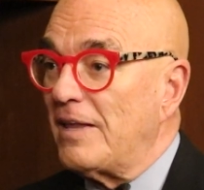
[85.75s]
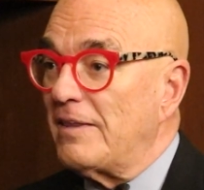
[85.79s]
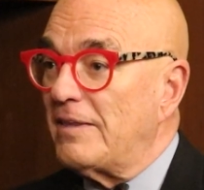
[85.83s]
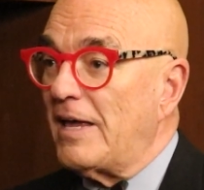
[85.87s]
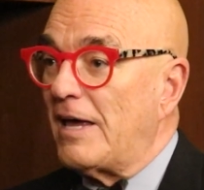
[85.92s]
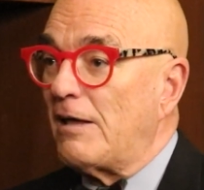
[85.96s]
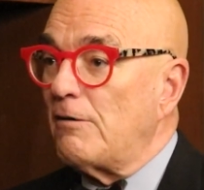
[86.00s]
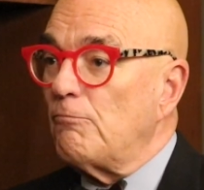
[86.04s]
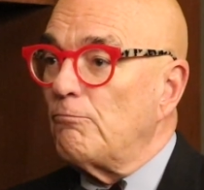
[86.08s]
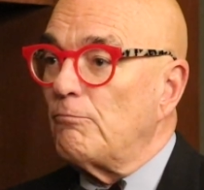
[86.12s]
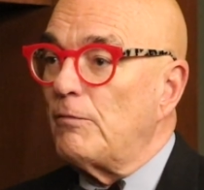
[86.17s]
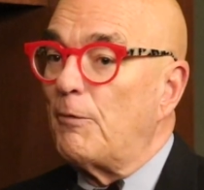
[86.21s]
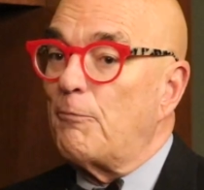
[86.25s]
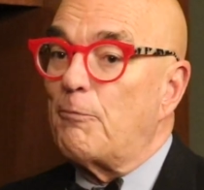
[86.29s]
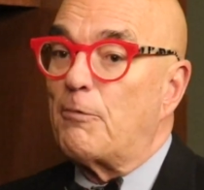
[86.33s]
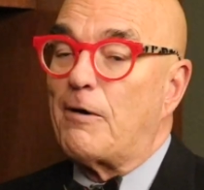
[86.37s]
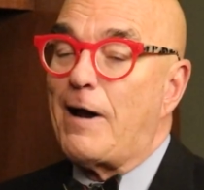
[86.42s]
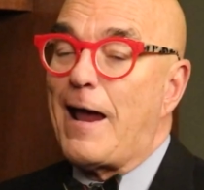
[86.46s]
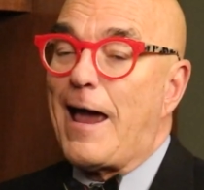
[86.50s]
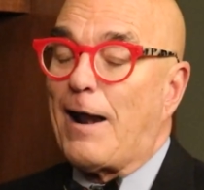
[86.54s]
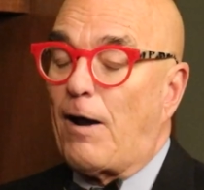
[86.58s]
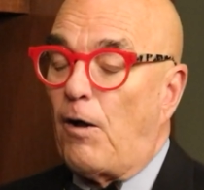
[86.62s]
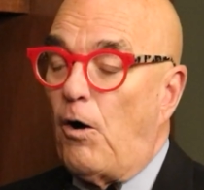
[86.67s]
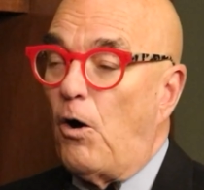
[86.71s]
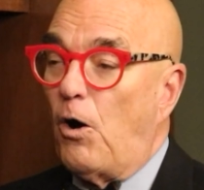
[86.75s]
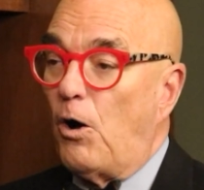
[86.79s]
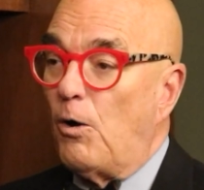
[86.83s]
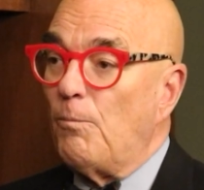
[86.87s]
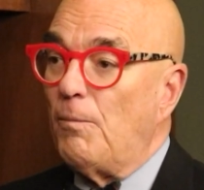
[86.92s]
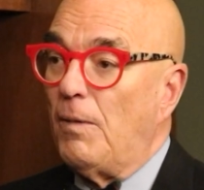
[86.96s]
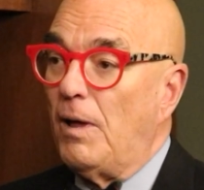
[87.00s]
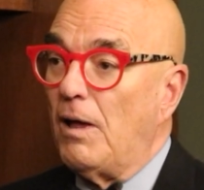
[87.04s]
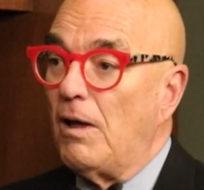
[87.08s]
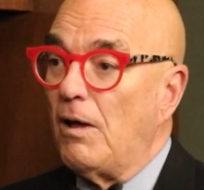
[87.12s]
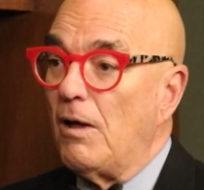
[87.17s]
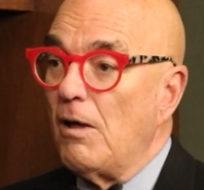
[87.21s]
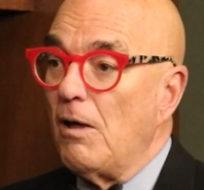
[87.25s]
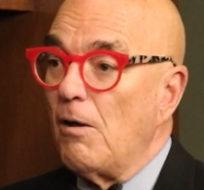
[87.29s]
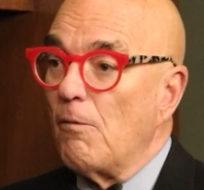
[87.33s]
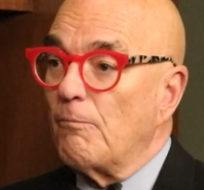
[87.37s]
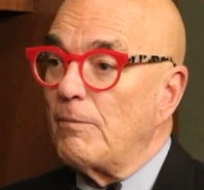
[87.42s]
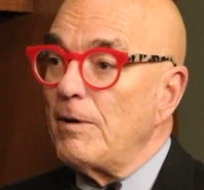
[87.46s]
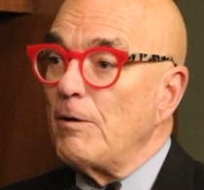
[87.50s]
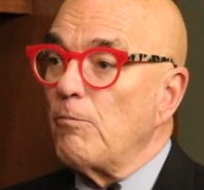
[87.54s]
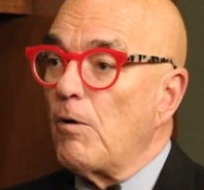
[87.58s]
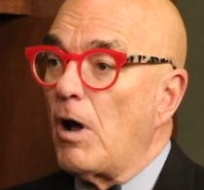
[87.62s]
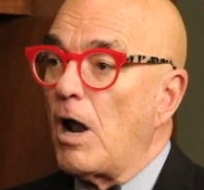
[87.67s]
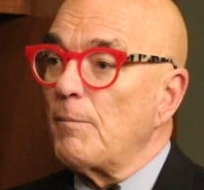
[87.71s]
And then when we're at home,
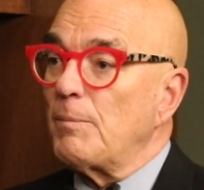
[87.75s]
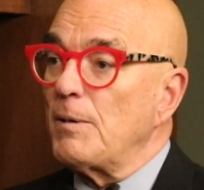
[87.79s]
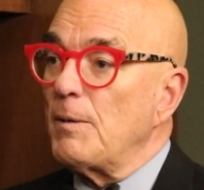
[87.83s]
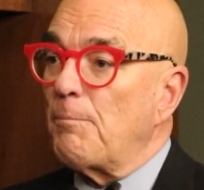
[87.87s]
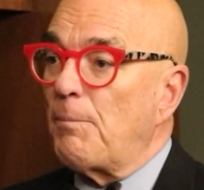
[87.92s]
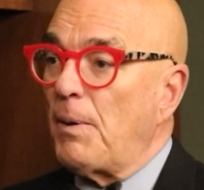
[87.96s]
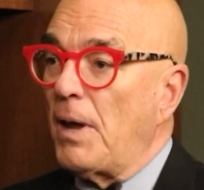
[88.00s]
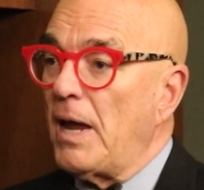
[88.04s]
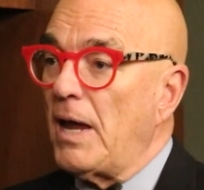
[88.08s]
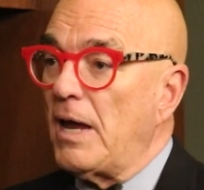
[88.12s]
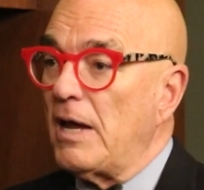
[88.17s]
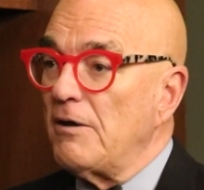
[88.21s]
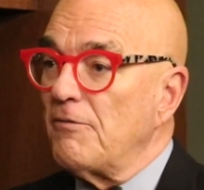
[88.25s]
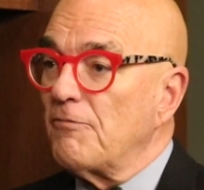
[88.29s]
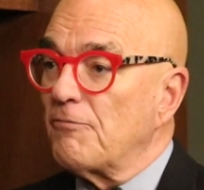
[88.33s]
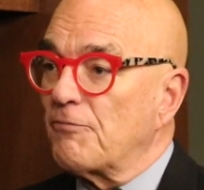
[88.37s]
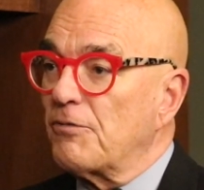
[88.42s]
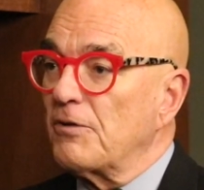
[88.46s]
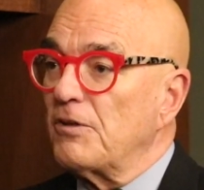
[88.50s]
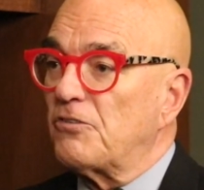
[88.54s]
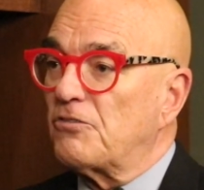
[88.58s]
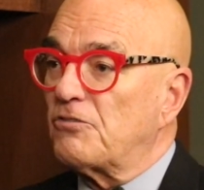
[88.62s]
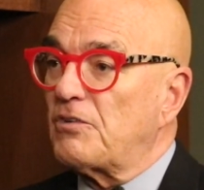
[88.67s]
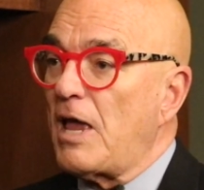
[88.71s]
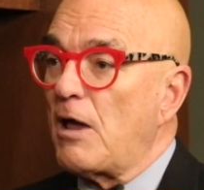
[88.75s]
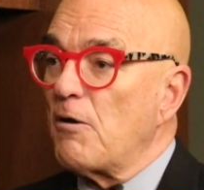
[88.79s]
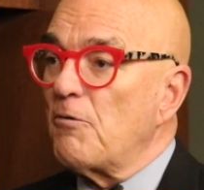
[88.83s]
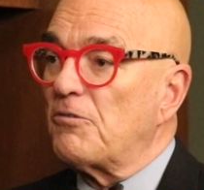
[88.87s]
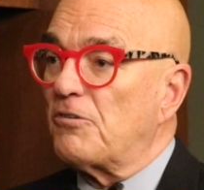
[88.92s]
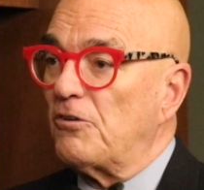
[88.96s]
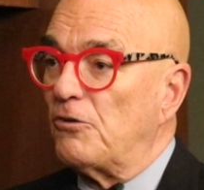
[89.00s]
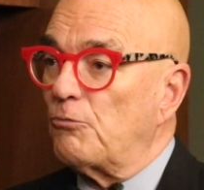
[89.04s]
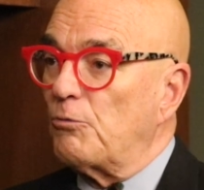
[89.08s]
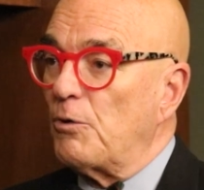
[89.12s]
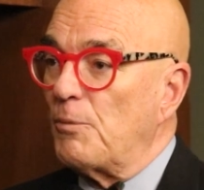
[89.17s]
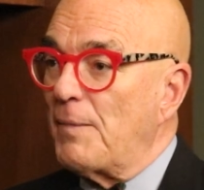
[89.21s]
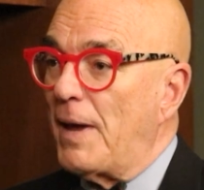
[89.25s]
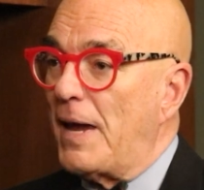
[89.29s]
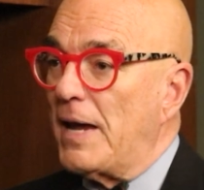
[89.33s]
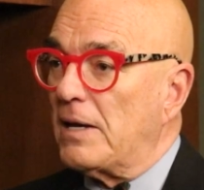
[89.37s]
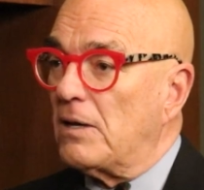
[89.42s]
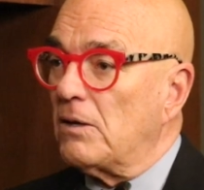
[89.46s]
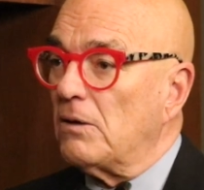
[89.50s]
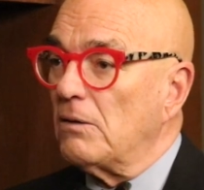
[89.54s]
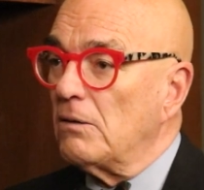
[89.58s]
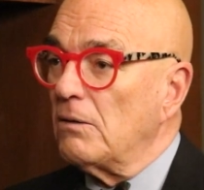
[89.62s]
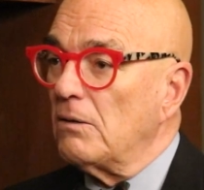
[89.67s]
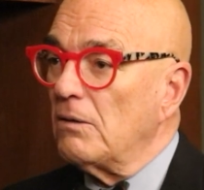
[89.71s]
we want to be paid for the sandwiches we make.